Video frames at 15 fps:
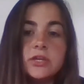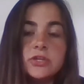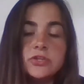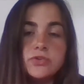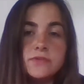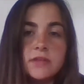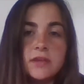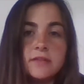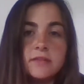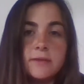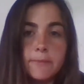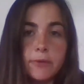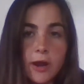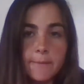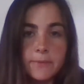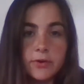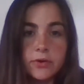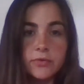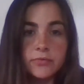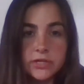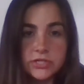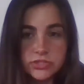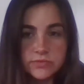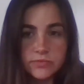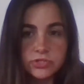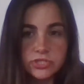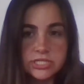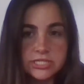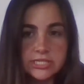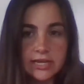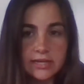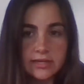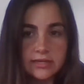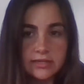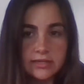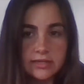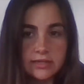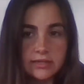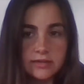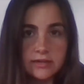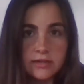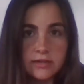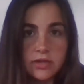using the proper range of motion technique.